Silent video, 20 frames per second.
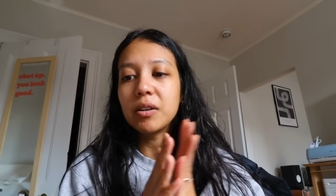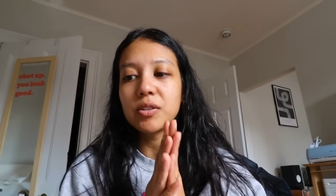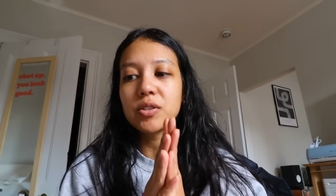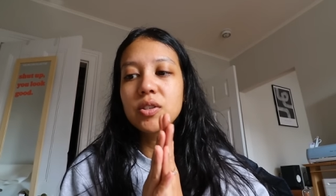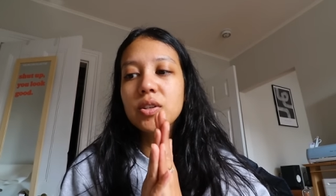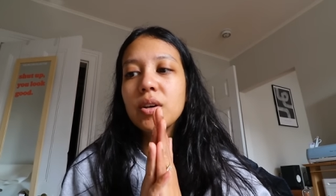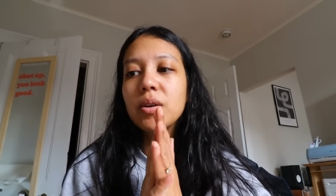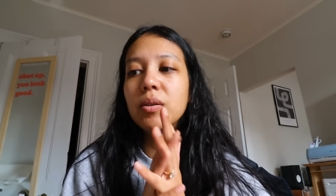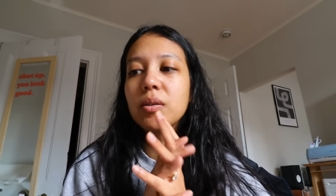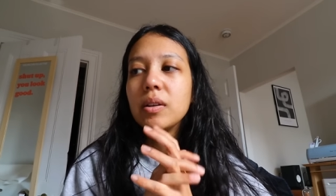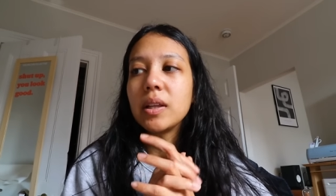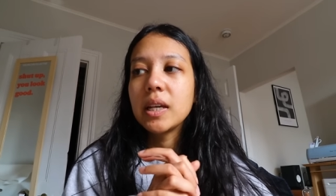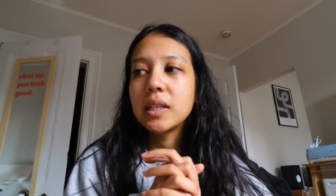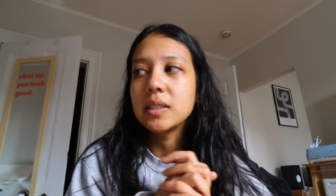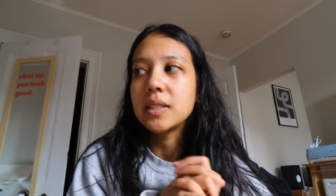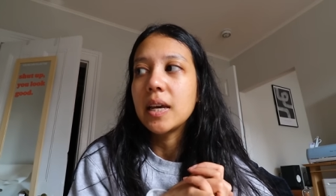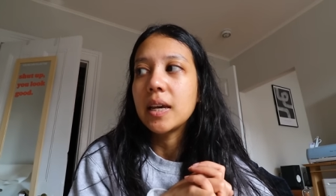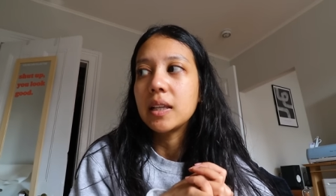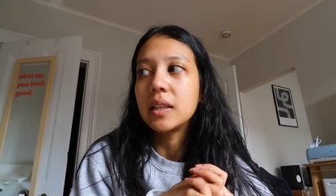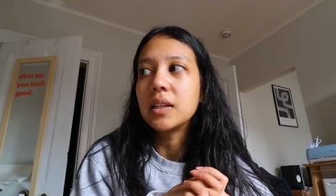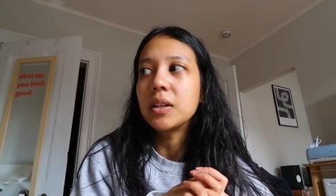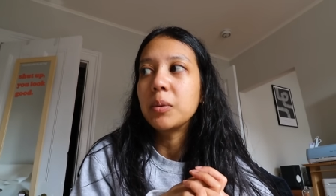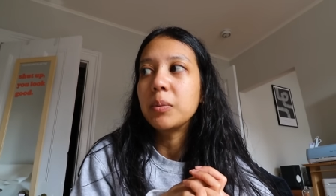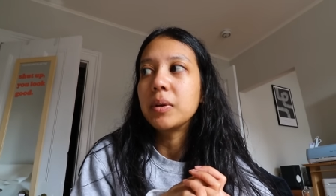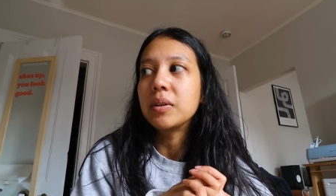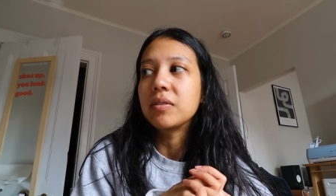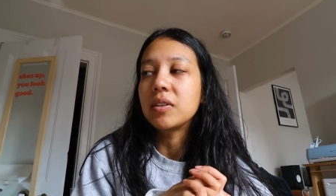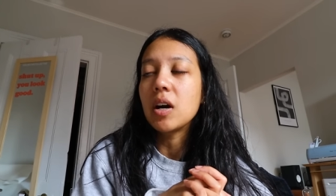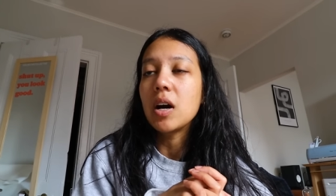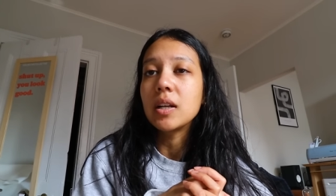also like take a little
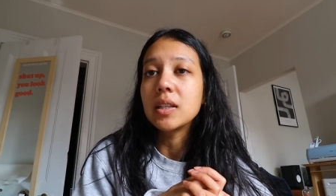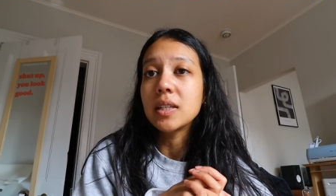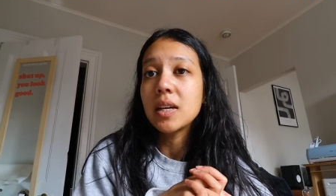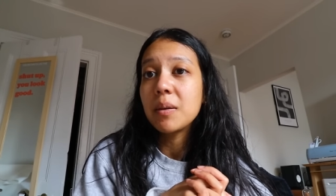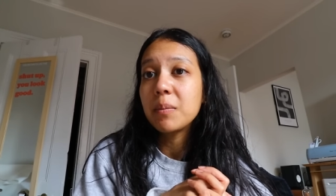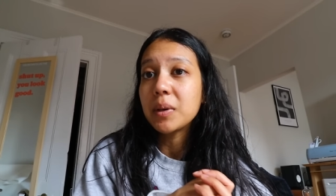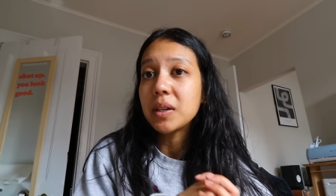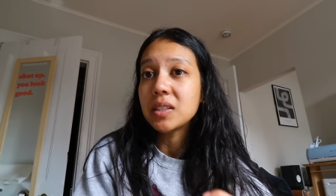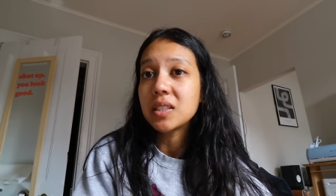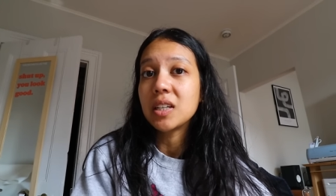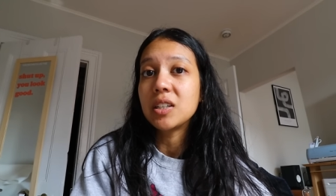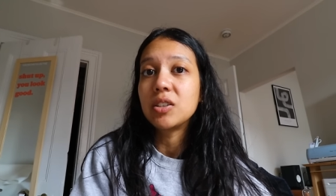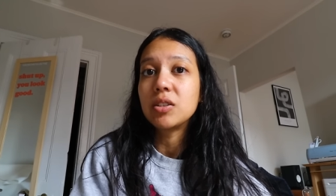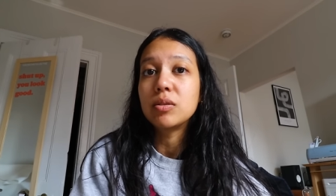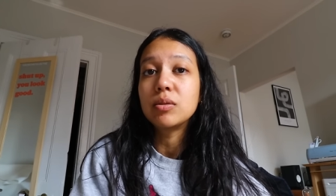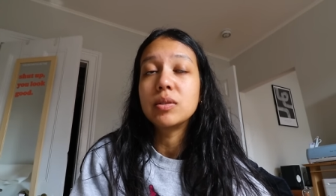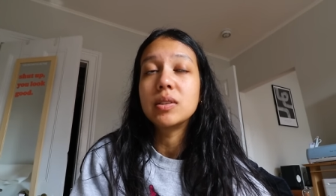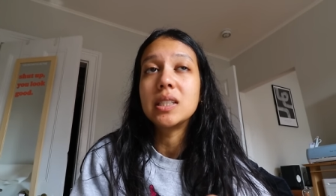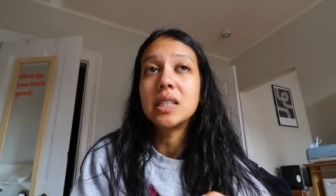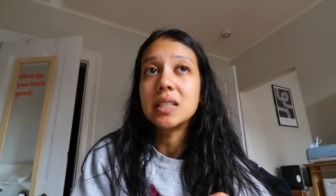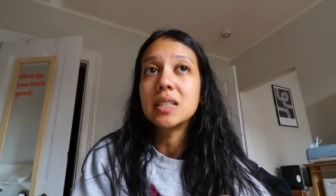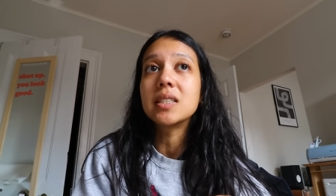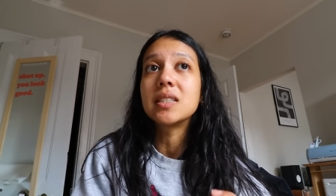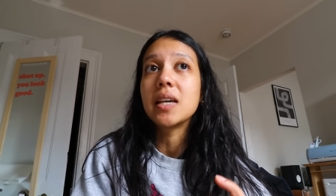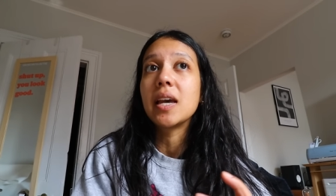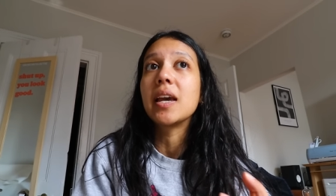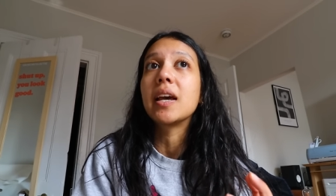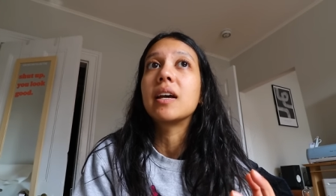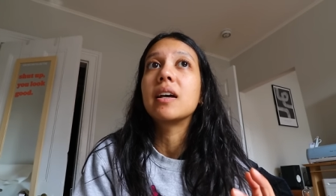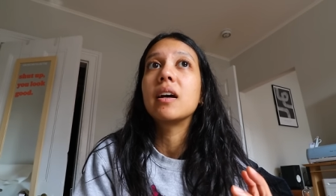bit of content because I need to
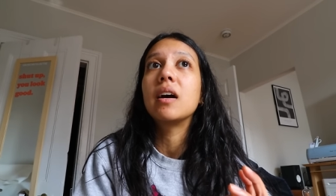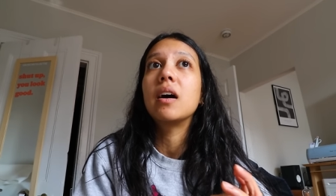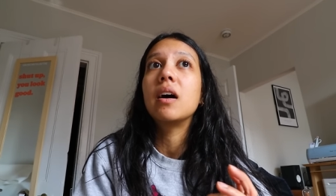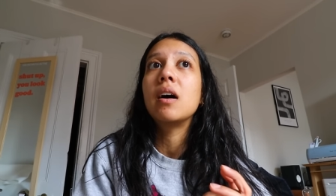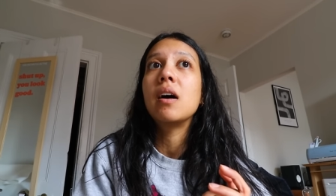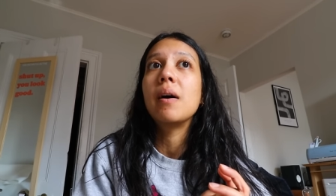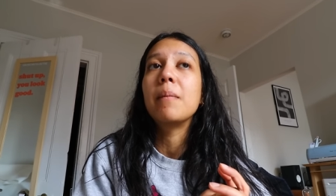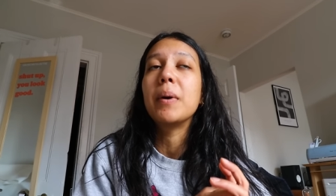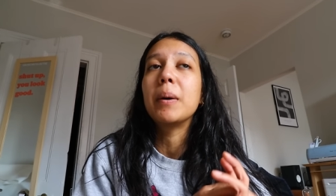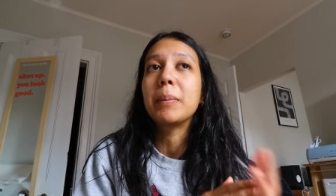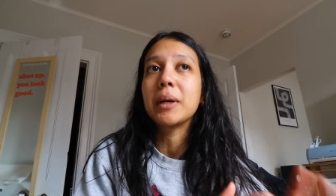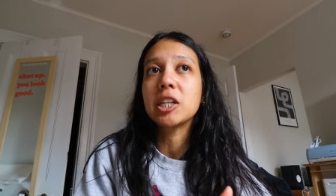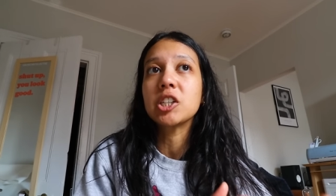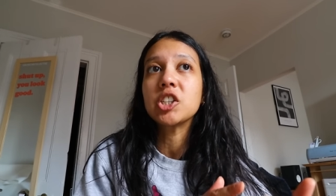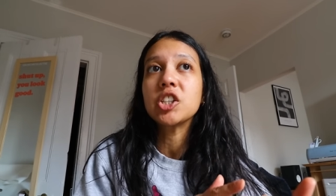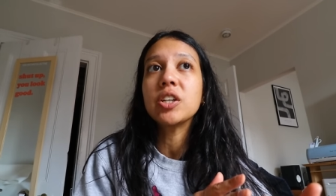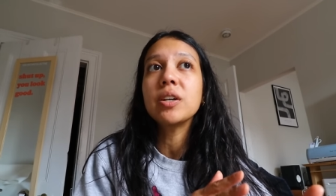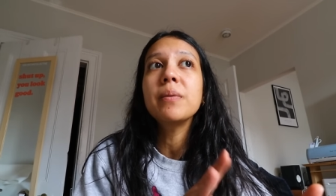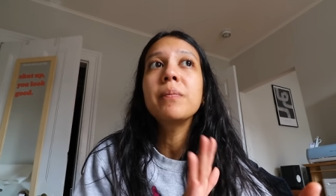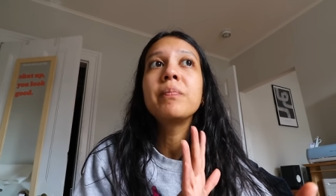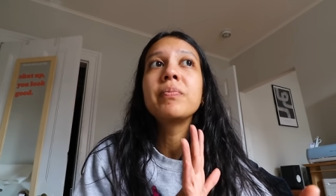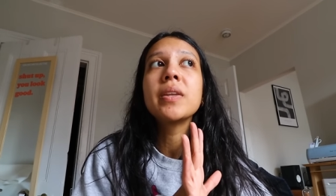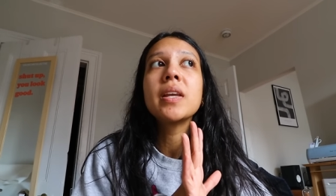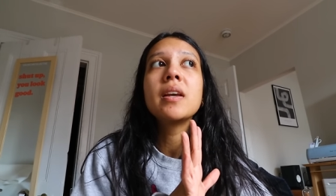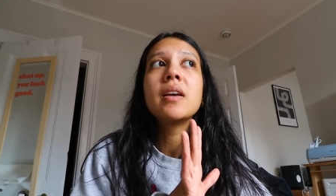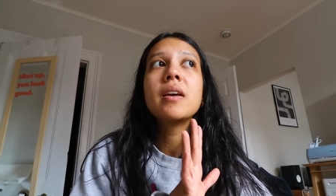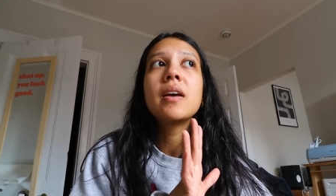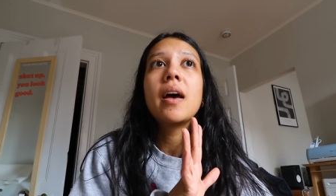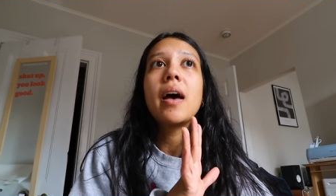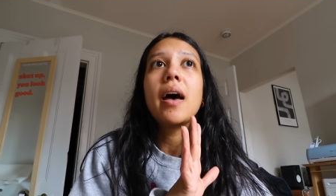take um, a picture
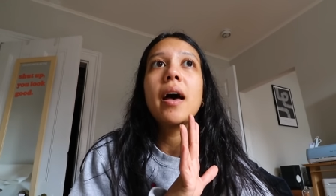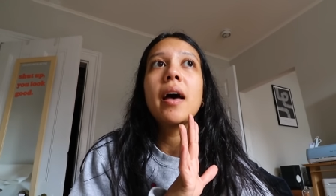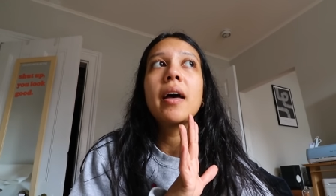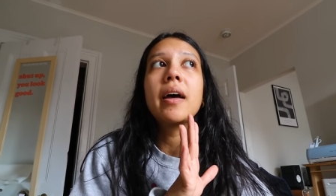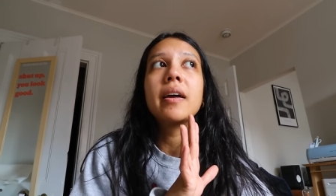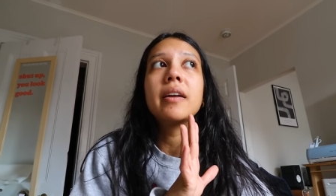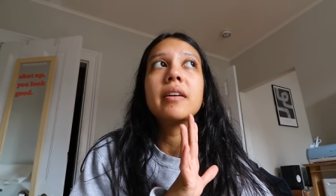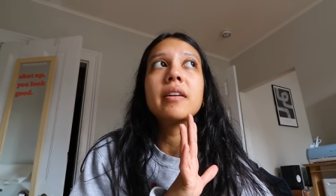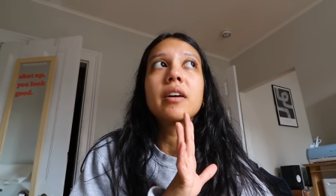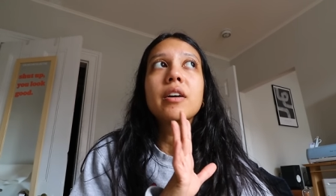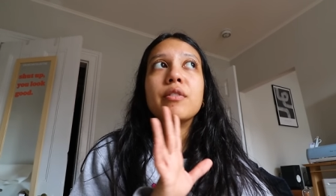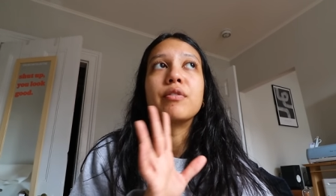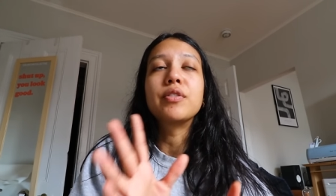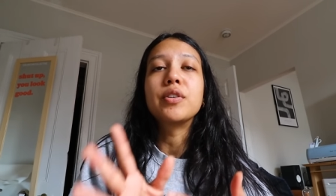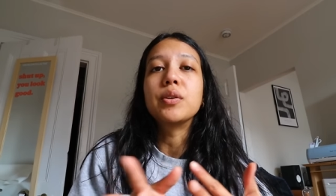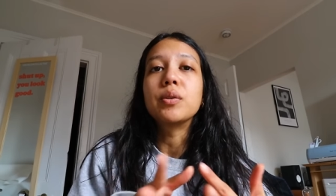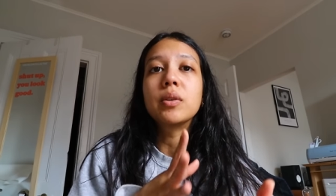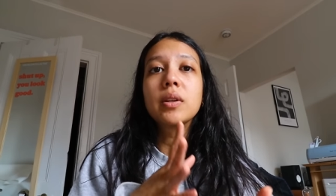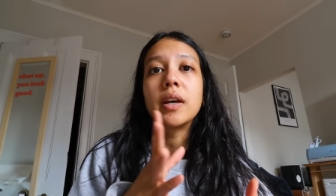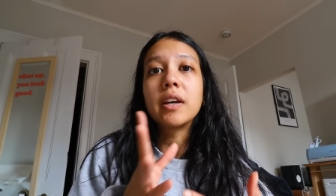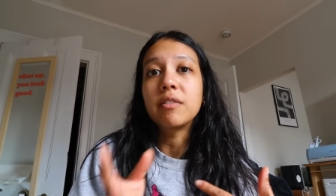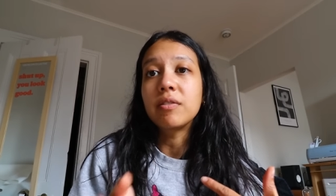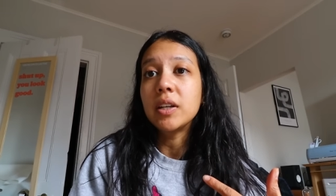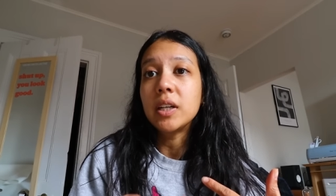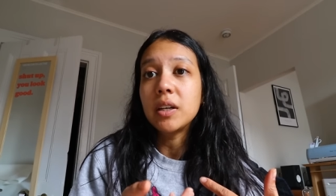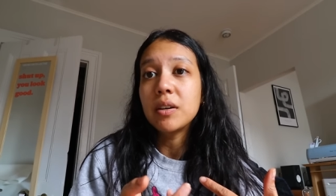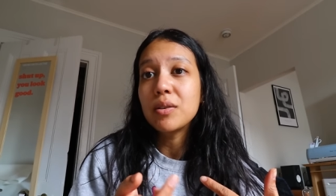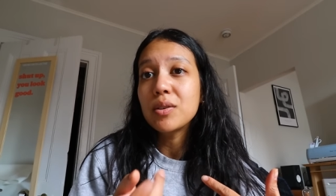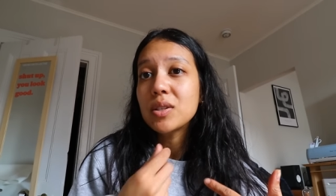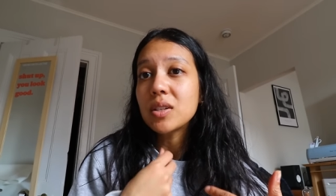and a few like
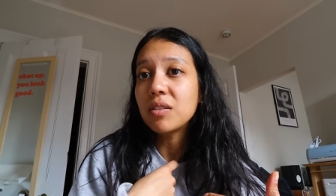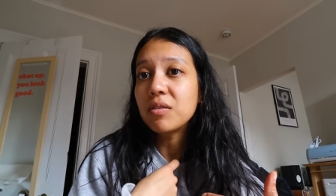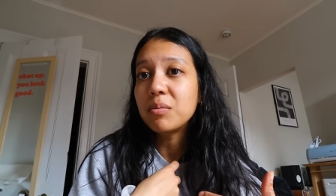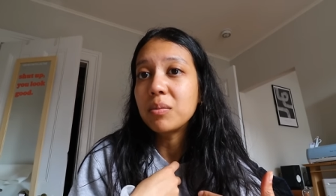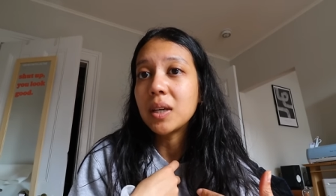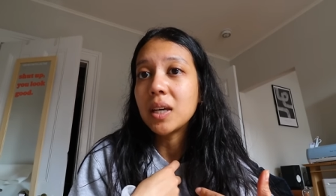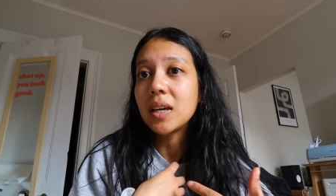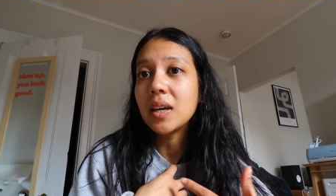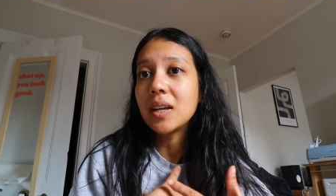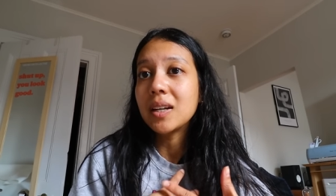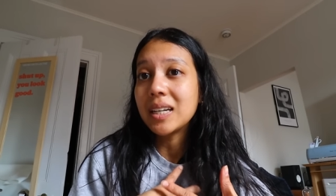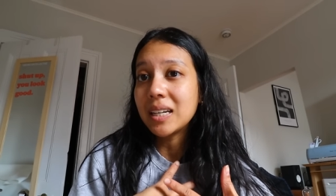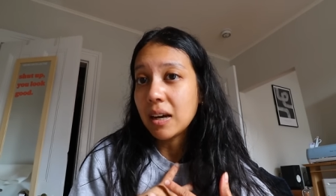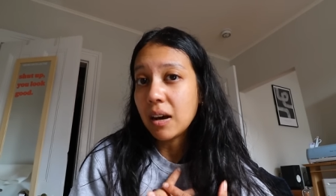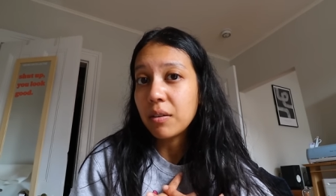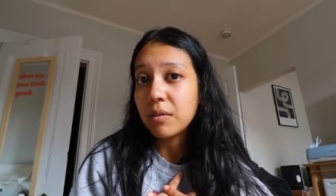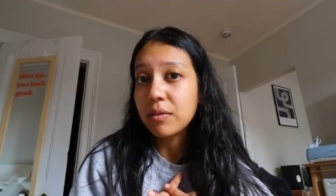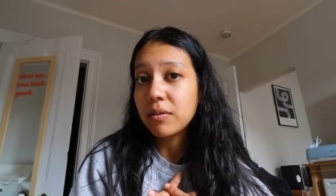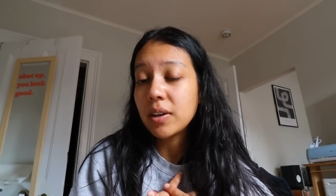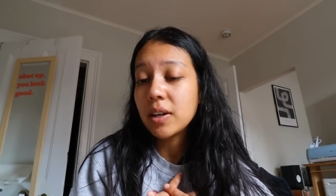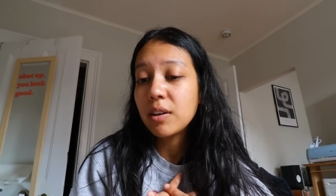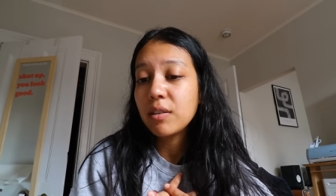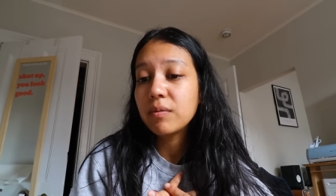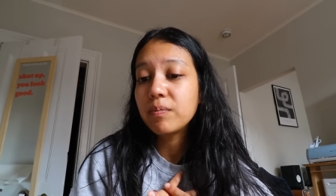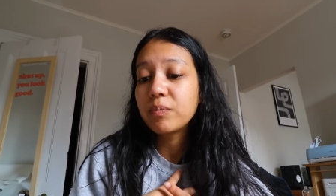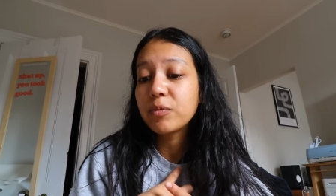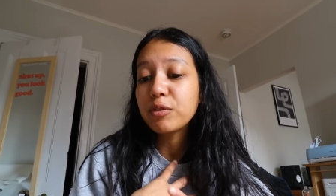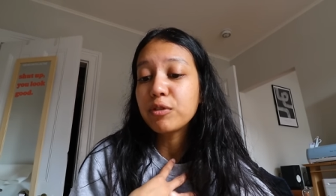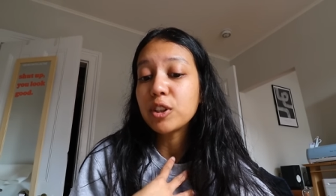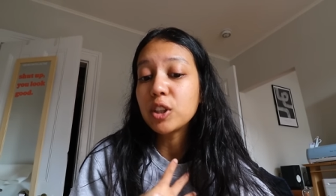videos of me in an outfit
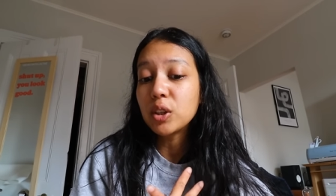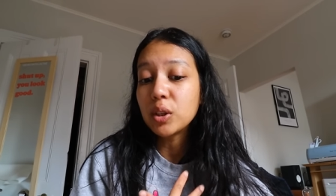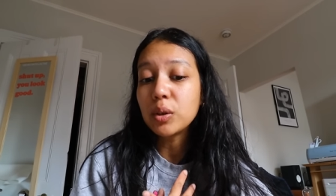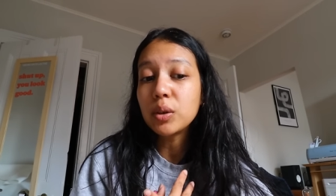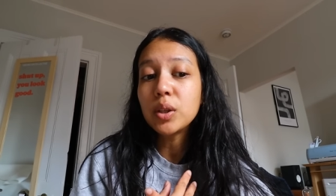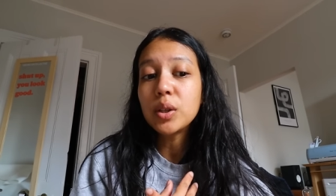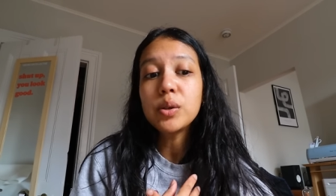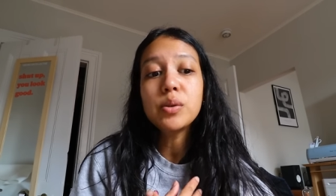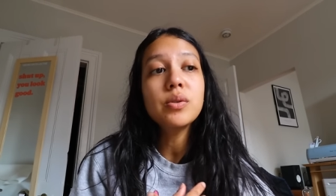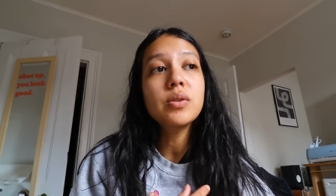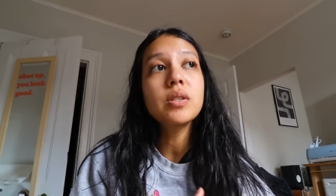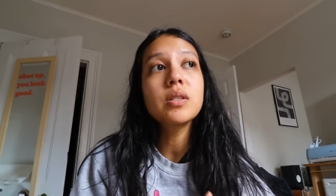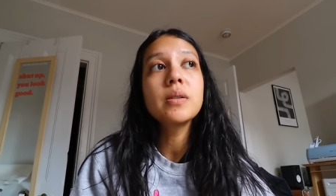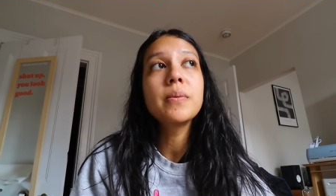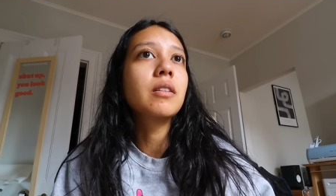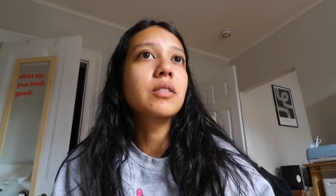for Lulu's.